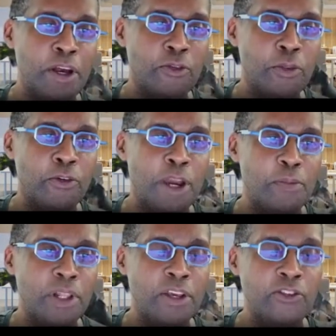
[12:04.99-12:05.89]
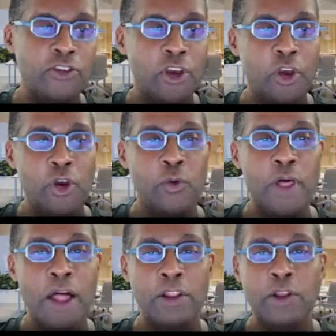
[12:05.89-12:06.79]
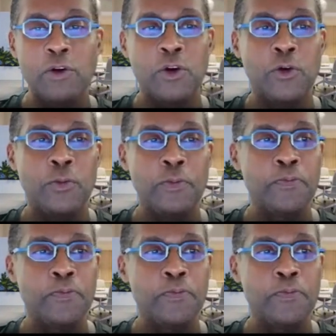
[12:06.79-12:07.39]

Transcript: from the right place without a logo.